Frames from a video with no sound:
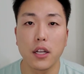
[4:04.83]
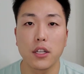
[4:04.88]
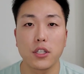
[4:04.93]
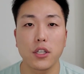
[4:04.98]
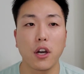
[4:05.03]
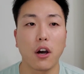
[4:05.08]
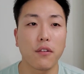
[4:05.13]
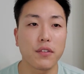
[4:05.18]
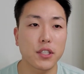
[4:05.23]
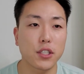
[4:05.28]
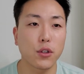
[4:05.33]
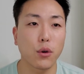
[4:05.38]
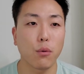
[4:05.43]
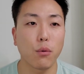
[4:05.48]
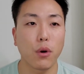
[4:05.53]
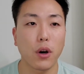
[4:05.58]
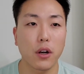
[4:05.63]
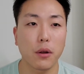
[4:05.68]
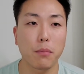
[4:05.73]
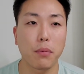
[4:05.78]
So you obviously don't
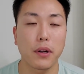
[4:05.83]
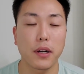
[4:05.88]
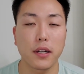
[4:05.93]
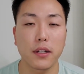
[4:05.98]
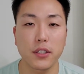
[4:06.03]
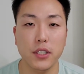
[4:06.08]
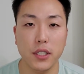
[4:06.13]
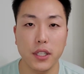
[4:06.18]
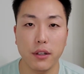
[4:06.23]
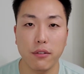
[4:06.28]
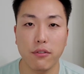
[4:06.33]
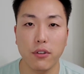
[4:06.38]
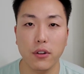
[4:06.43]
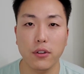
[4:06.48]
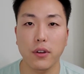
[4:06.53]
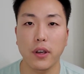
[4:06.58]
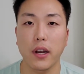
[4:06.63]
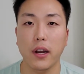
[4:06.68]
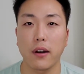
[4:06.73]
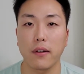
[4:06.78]
want to put it into the
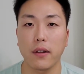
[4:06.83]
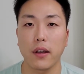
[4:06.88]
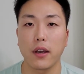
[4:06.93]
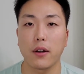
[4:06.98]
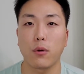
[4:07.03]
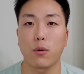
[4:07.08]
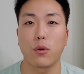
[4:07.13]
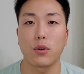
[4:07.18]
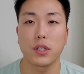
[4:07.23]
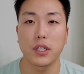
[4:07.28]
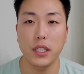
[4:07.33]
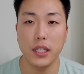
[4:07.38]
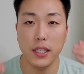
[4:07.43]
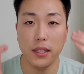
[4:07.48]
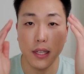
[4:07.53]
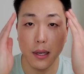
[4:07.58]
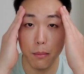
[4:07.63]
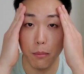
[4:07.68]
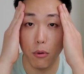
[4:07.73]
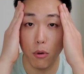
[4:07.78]
frontal hairline or the
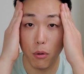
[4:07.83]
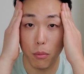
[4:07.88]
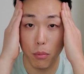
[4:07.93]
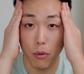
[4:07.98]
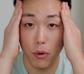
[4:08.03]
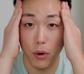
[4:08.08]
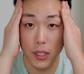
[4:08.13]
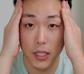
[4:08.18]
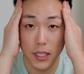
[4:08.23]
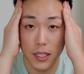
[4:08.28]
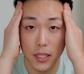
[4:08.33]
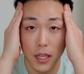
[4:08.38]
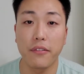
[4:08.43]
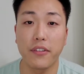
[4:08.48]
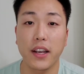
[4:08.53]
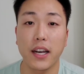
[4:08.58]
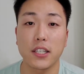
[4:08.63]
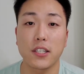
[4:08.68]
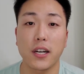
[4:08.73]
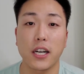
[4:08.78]
temporal points. If
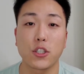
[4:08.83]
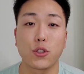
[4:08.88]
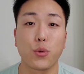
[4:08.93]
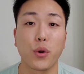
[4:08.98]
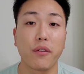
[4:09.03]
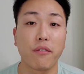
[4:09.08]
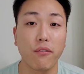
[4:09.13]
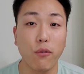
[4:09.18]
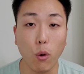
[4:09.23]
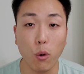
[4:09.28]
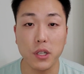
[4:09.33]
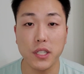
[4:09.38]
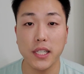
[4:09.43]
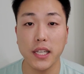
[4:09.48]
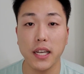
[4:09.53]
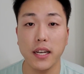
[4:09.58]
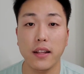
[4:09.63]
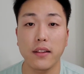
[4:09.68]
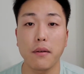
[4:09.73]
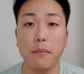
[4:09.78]
you guys are actually
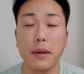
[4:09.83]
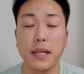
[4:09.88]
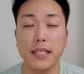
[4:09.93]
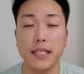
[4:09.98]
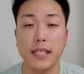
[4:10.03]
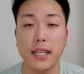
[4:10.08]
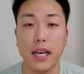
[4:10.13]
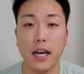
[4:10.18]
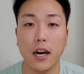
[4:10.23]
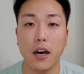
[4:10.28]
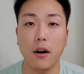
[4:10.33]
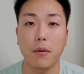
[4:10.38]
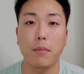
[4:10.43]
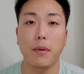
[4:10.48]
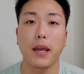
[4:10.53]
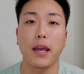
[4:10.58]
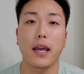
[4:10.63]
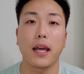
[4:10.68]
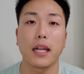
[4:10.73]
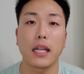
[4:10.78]
reinforcing it in the mid-scalp
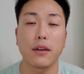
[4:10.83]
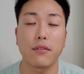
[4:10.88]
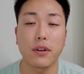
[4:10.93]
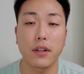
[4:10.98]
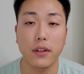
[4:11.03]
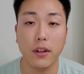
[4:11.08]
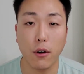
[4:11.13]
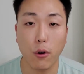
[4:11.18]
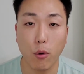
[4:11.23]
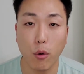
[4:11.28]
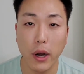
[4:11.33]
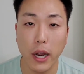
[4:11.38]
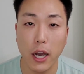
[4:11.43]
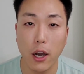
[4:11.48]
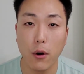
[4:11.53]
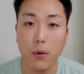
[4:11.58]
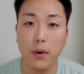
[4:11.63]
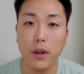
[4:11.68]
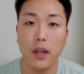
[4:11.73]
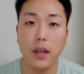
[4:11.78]
and even in the
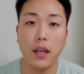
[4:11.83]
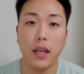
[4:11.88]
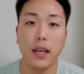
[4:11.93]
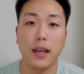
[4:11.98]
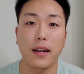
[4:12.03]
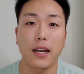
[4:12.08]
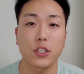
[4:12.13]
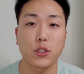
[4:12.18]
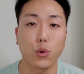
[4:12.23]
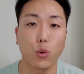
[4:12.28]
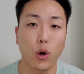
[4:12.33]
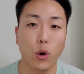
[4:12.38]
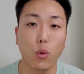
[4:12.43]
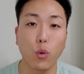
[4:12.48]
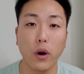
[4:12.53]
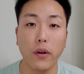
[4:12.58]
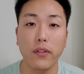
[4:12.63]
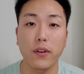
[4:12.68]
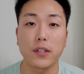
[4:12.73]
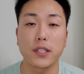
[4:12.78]
crown, it can actually work
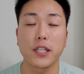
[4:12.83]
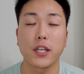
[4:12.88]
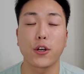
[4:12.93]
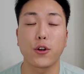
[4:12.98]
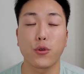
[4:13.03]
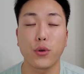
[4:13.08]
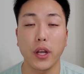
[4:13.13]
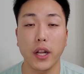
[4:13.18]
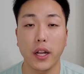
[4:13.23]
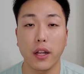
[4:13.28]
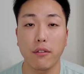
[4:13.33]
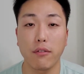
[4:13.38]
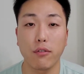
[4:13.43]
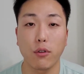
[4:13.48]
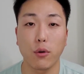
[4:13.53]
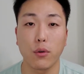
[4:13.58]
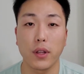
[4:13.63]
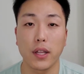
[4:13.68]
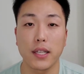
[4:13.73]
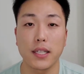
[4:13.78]
wonders in creating
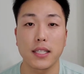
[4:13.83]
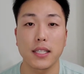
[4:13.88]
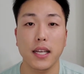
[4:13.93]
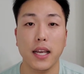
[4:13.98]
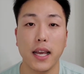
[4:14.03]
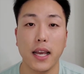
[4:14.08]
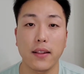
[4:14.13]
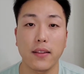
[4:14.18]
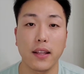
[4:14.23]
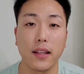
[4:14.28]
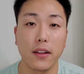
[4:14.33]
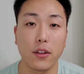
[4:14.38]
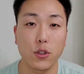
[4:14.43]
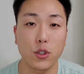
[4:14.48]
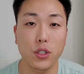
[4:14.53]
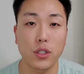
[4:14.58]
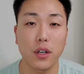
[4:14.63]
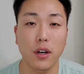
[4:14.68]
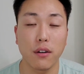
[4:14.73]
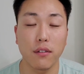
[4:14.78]
fullness and the
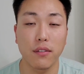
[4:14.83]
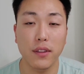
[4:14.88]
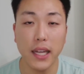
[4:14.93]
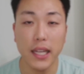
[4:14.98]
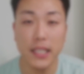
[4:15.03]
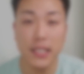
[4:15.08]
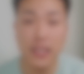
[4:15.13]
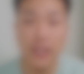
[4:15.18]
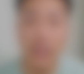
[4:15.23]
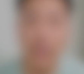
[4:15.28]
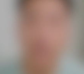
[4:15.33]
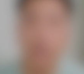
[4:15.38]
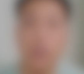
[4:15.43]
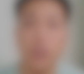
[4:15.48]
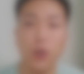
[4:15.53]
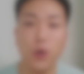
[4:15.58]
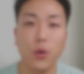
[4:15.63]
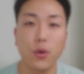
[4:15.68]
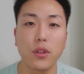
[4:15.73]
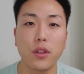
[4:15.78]
illusion of density.
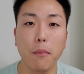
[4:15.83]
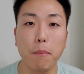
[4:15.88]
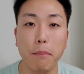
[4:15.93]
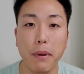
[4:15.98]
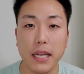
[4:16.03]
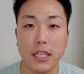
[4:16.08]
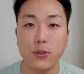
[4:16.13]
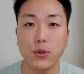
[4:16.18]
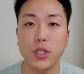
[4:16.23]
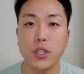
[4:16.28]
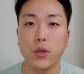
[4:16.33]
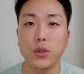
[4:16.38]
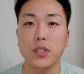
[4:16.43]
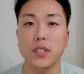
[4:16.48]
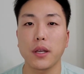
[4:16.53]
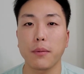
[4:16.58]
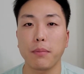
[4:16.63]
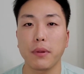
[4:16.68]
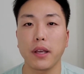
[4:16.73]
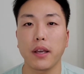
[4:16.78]
So the best results
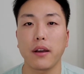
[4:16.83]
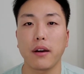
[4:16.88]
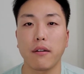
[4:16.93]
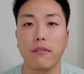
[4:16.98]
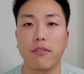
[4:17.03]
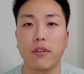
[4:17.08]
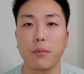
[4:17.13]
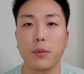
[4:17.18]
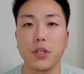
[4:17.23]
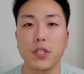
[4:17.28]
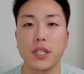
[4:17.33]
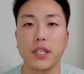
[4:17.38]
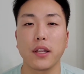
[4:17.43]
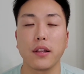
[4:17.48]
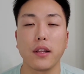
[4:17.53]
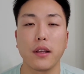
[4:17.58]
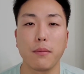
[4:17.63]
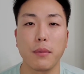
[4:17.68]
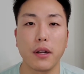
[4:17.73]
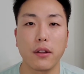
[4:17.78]
typically come from using the
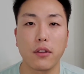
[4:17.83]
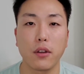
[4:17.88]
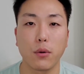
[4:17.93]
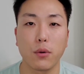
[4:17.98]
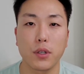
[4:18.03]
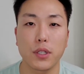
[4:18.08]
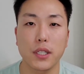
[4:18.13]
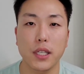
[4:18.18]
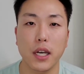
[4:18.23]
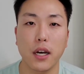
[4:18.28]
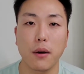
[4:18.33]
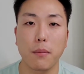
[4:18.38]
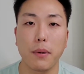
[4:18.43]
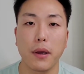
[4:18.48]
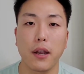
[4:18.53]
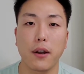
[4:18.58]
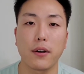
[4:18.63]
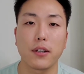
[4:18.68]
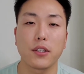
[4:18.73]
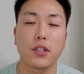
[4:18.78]
limited donor scalp
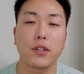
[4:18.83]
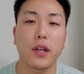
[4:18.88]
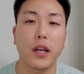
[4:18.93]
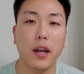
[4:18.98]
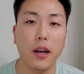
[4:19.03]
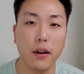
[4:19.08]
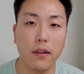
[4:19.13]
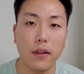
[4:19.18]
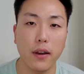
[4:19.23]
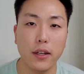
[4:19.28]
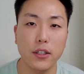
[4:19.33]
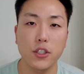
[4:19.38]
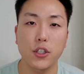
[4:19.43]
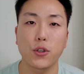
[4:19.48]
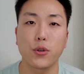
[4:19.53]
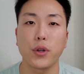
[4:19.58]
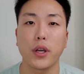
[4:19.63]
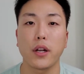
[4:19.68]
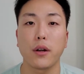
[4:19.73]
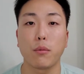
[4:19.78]
hair into the hairline to
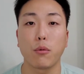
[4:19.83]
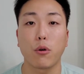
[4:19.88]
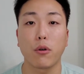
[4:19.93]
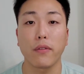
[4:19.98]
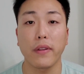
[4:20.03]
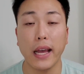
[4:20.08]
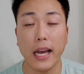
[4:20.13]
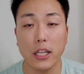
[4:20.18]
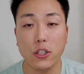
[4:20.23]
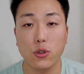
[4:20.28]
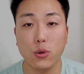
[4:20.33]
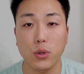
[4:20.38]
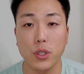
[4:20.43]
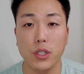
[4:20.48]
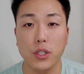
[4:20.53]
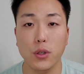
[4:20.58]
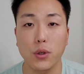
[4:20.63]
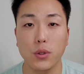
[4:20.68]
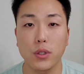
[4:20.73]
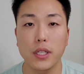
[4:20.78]
create a more natural
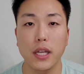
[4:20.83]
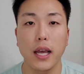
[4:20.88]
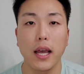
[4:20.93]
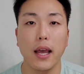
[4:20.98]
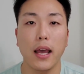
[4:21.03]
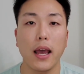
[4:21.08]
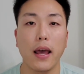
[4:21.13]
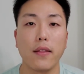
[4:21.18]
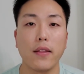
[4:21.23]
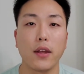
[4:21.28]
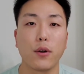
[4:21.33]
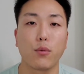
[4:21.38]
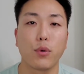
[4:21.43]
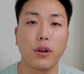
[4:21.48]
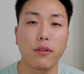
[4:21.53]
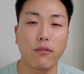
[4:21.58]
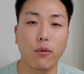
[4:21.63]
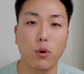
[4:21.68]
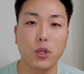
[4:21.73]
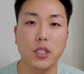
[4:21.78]
result, and then
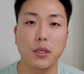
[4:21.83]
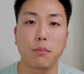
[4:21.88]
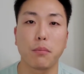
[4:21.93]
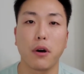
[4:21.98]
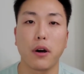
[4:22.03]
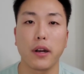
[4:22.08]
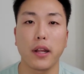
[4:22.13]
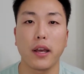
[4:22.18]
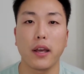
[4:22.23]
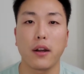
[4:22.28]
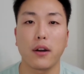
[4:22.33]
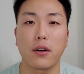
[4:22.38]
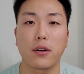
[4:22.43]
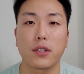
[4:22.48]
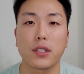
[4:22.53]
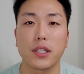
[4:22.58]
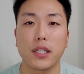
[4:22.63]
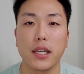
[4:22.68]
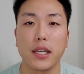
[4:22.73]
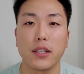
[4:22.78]
reinforcing body
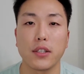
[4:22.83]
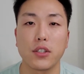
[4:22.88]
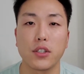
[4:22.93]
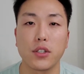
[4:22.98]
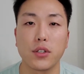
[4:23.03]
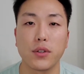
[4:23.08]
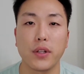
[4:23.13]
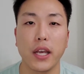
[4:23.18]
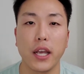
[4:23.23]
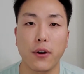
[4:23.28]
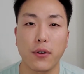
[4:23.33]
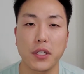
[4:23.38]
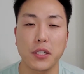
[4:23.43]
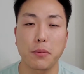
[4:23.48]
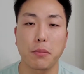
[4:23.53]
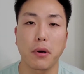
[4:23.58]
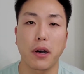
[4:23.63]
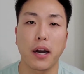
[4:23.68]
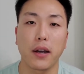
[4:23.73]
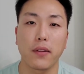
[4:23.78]
hairs into the areas
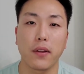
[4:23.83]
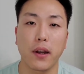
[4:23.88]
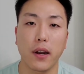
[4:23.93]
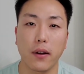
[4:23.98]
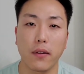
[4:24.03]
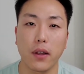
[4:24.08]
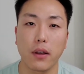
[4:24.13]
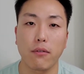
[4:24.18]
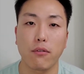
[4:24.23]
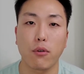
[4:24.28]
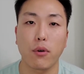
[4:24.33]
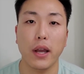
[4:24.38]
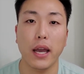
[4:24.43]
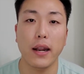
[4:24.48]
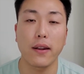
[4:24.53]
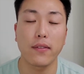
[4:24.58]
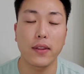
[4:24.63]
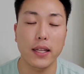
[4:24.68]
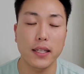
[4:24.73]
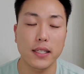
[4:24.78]
behind the hairline for
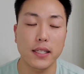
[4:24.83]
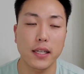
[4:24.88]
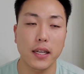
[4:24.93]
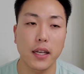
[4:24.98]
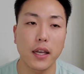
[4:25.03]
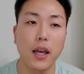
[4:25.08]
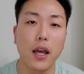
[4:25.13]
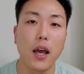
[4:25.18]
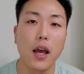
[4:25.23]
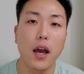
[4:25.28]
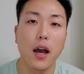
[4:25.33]
added density.